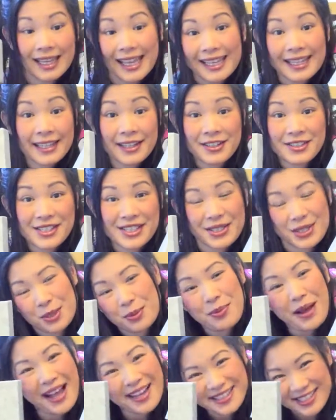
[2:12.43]
And here's the
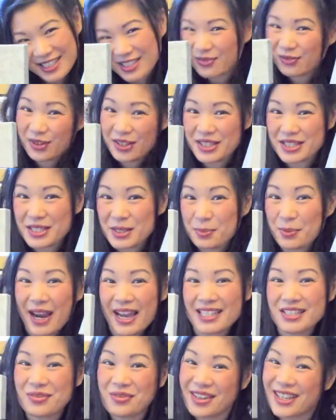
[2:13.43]
two boxes for the
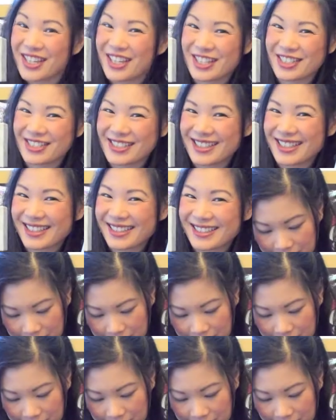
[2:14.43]
surprise figures.